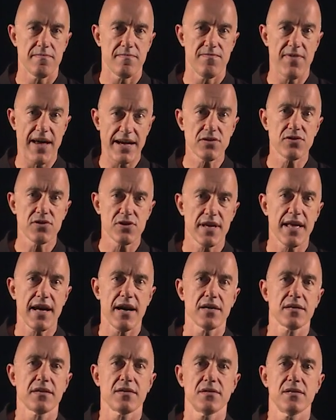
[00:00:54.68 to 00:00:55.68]
vector
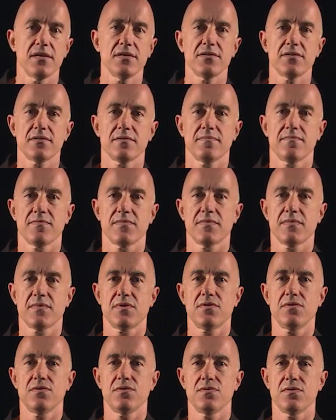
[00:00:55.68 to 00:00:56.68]
calculus,
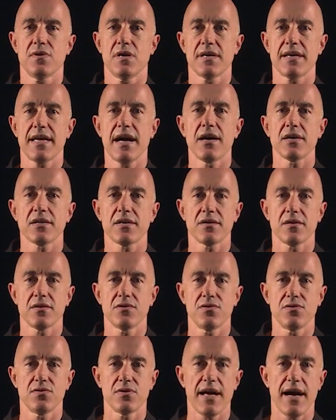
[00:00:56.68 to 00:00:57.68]
to
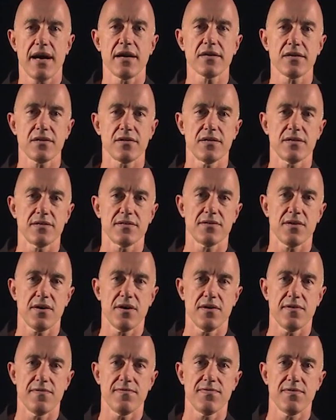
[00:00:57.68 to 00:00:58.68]
calculus
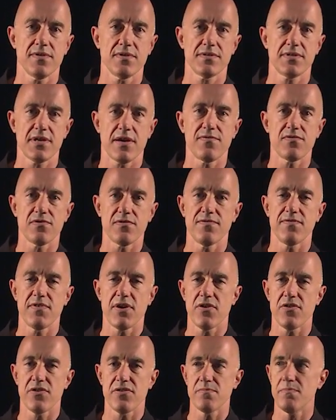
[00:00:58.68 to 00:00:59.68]
of several
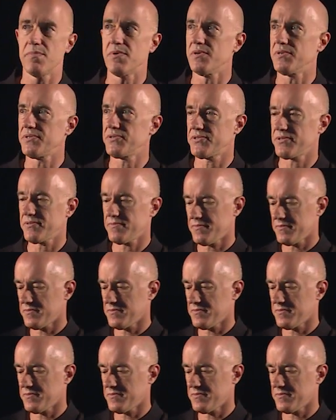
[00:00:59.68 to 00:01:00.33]
variables.